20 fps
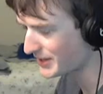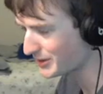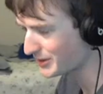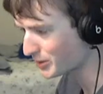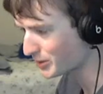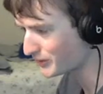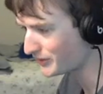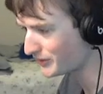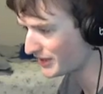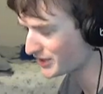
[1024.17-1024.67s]
the
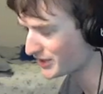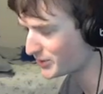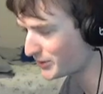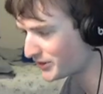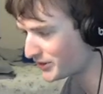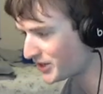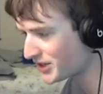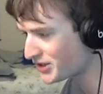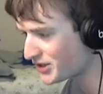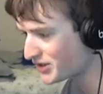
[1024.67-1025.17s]
reflect will
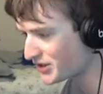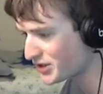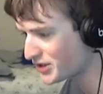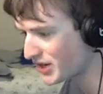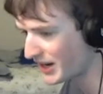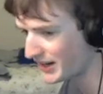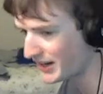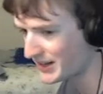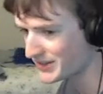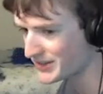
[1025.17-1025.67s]
touch the
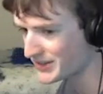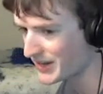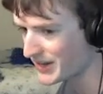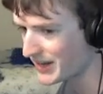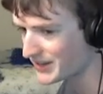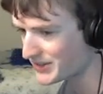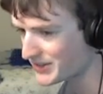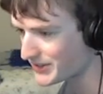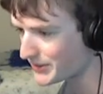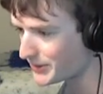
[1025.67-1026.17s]
giant
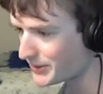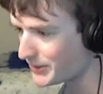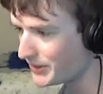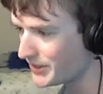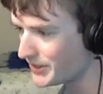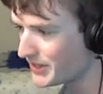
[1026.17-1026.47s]
icicle,